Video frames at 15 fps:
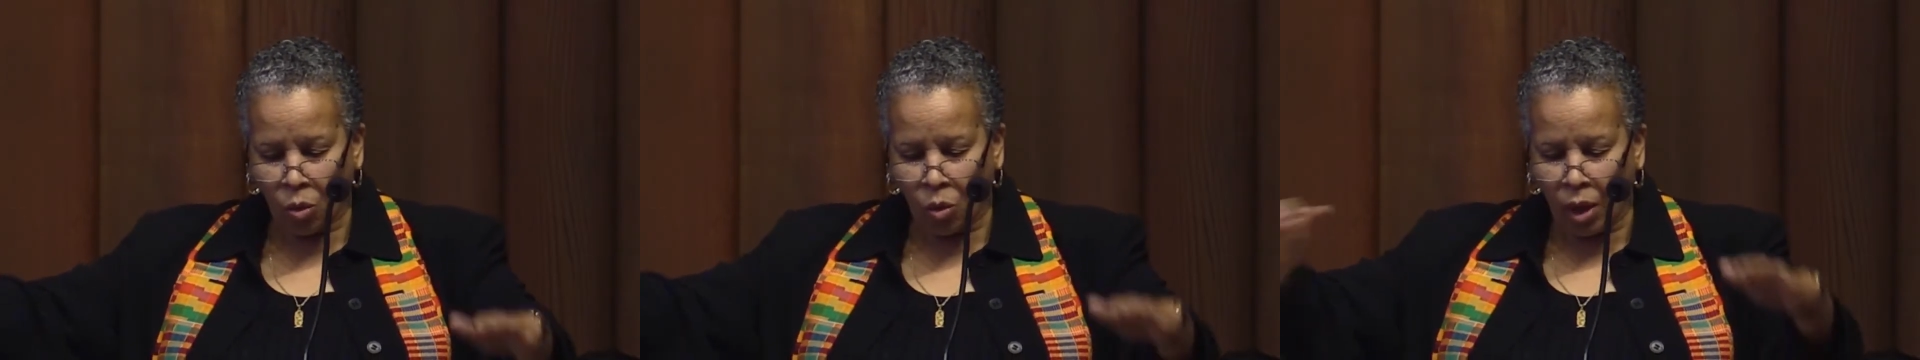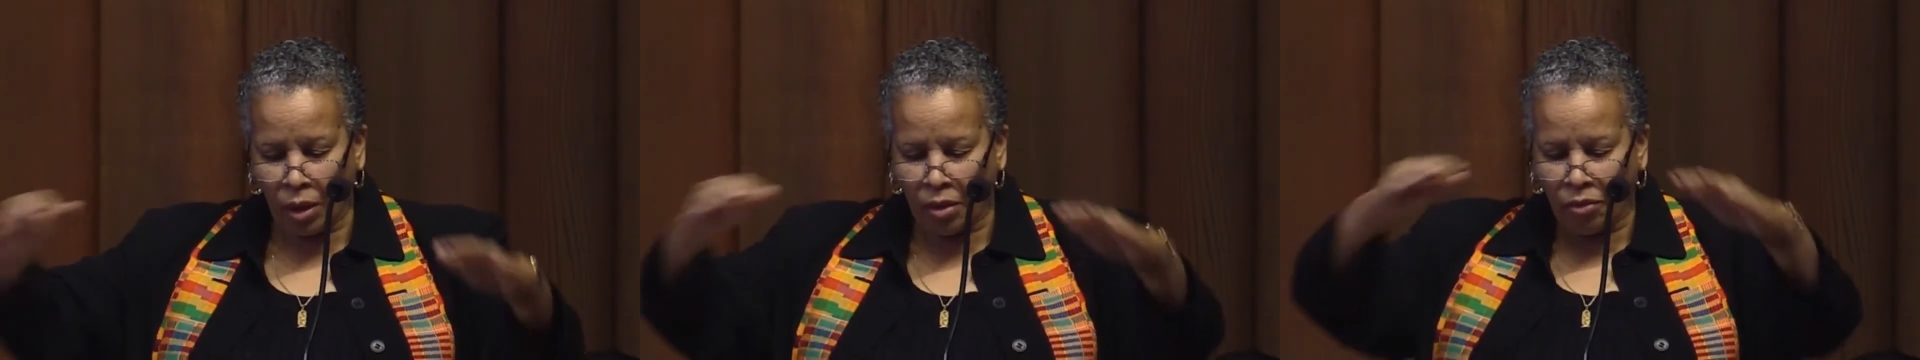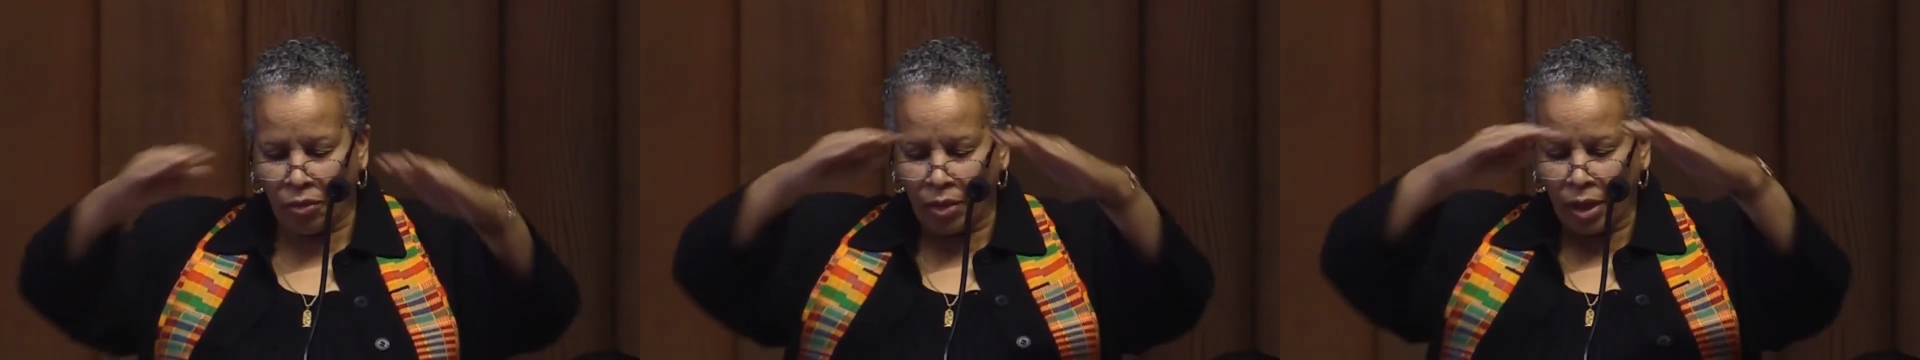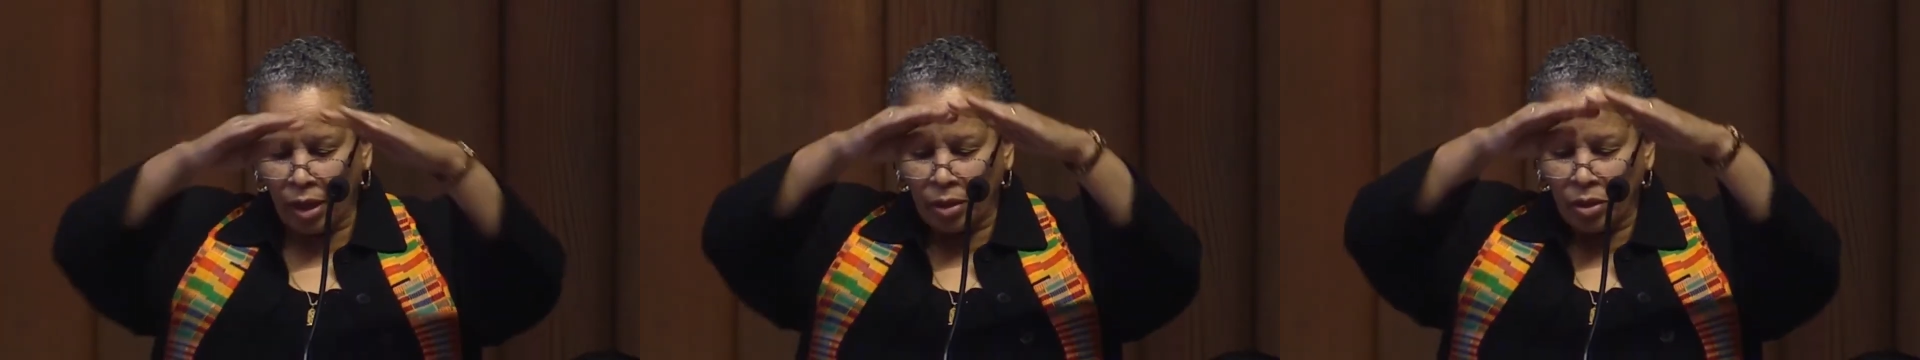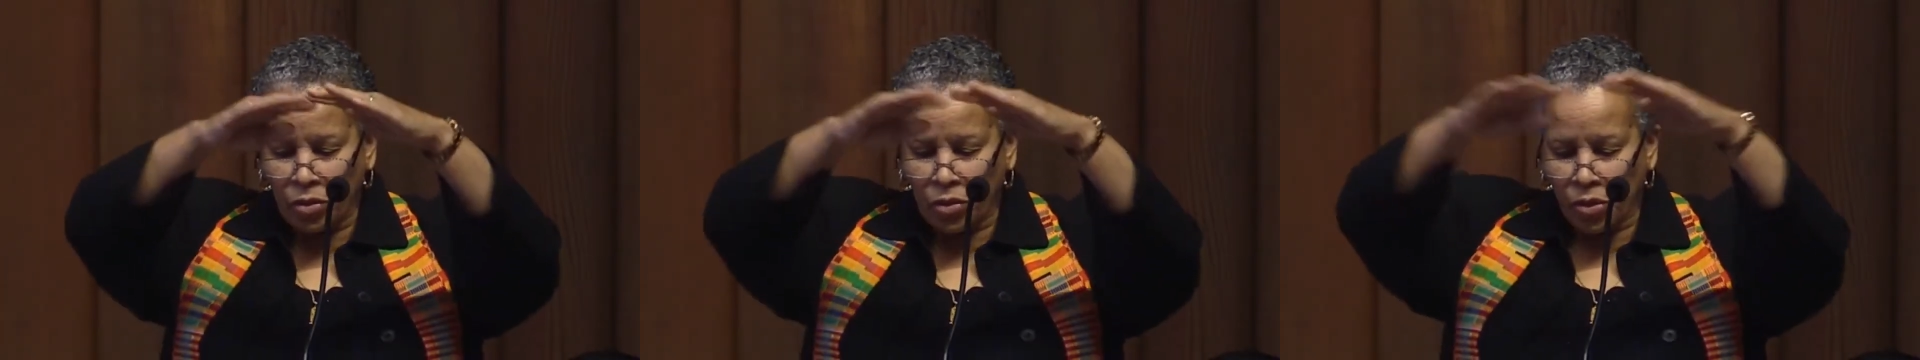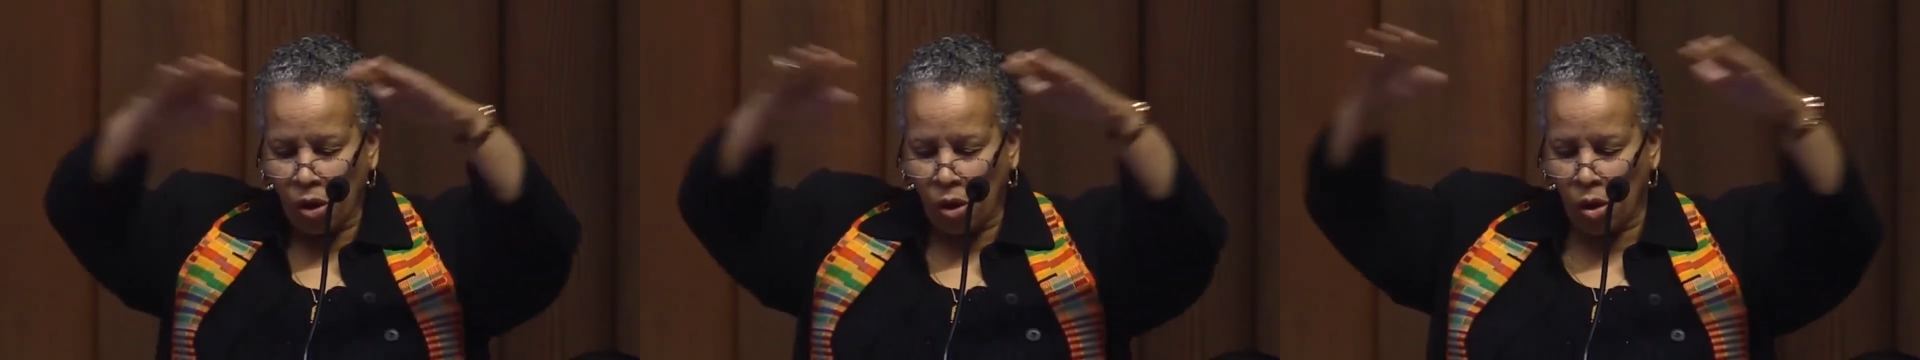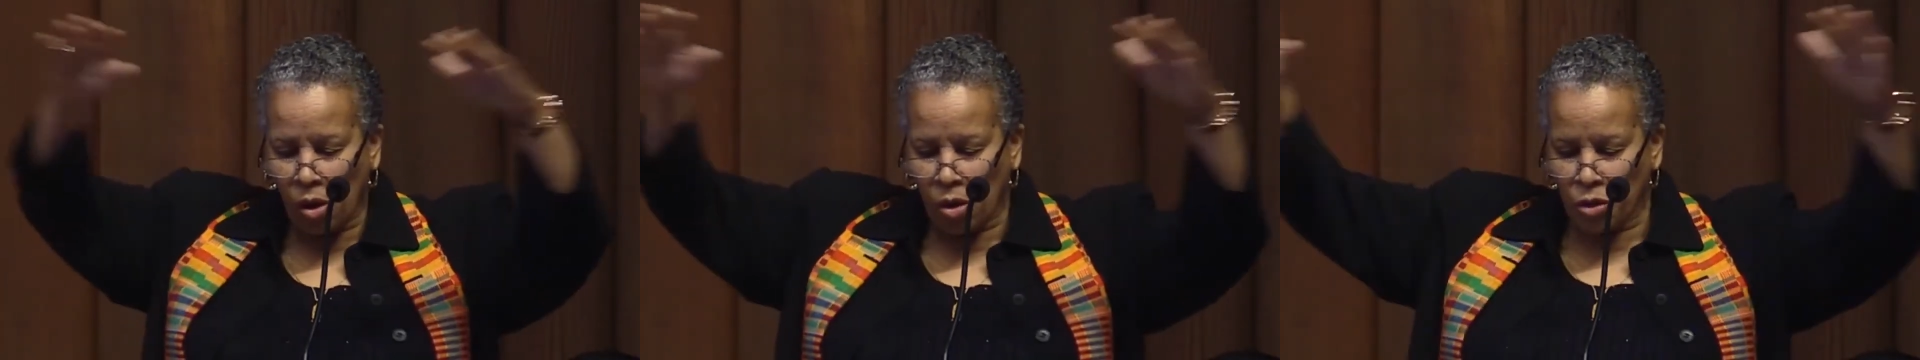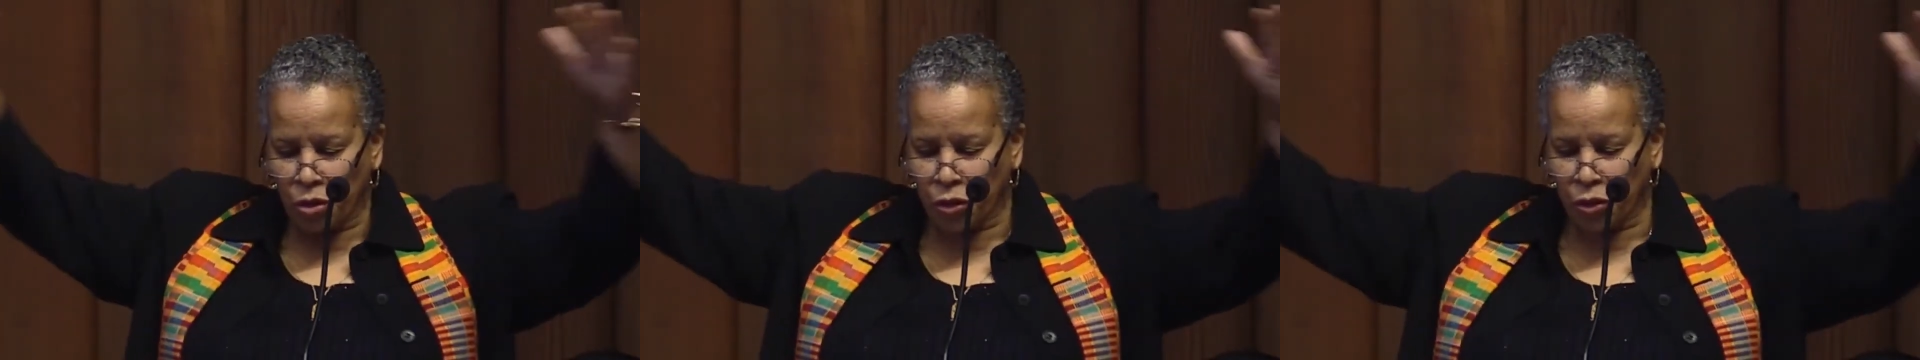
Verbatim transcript: what if that is all